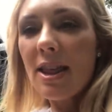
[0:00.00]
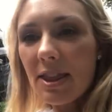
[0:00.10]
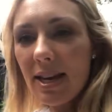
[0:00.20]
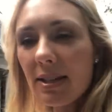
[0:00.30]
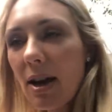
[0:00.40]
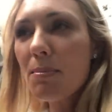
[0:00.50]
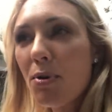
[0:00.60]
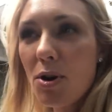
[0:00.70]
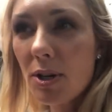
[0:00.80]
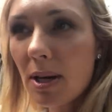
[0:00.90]
these are
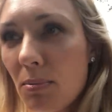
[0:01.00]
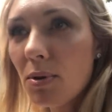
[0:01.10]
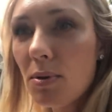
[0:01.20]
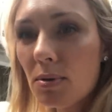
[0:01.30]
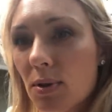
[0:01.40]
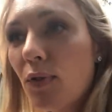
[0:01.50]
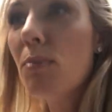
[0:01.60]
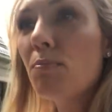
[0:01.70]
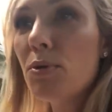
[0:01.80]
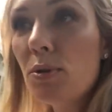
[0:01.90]
protein balls
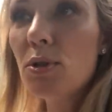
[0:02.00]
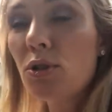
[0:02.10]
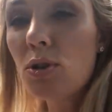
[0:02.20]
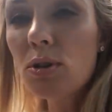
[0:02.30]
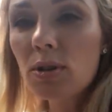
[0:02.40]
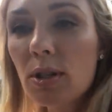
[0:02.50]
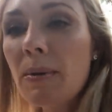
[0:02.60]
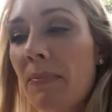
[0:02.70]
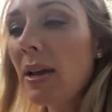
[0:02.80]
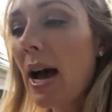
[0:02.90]
from Boost Juice
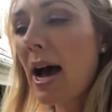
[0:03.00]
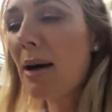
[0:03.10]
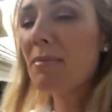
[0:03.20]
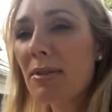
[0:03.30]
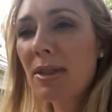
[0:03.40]
um,